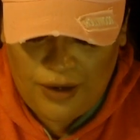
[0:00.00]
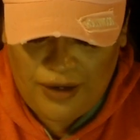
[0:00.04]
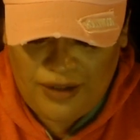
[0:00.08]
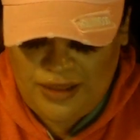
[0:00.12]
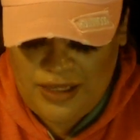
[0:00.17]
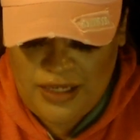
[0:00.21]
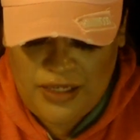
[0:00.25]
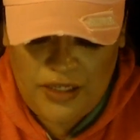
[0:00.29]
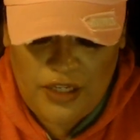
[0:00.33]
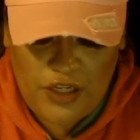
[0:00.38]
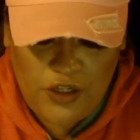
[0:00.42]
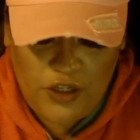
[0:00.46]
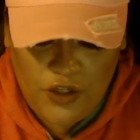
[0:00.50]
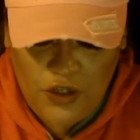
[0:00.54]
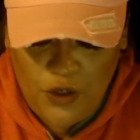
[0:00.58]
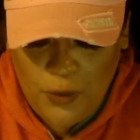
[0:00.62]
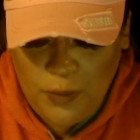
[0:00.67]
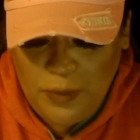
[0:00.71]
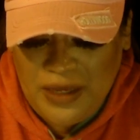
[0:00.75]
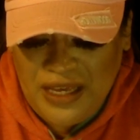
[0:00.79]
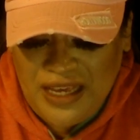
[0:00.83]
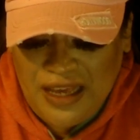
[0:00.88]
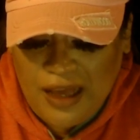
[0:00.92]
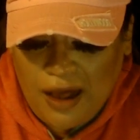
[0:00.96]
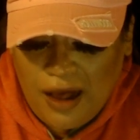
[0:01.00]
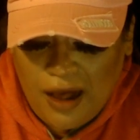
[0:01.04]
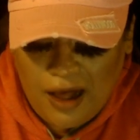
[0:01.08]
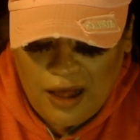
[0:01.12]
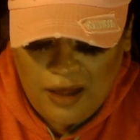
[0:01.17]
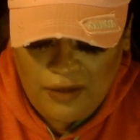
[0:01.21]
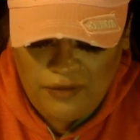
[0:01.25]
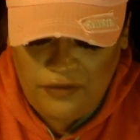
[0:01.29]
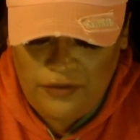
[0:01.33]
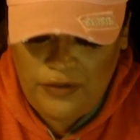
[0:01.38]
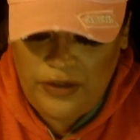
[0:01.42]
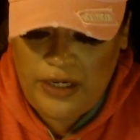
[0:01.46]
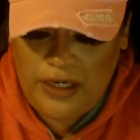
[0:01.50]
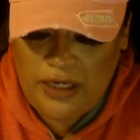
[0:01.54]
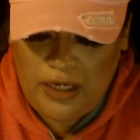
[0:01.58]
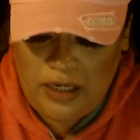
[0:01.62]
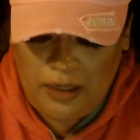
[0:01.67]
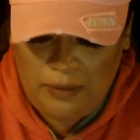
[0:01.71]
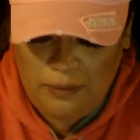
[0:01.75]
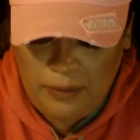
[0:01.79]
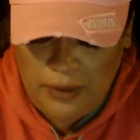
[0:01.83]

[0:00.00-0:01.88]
This is you being confident and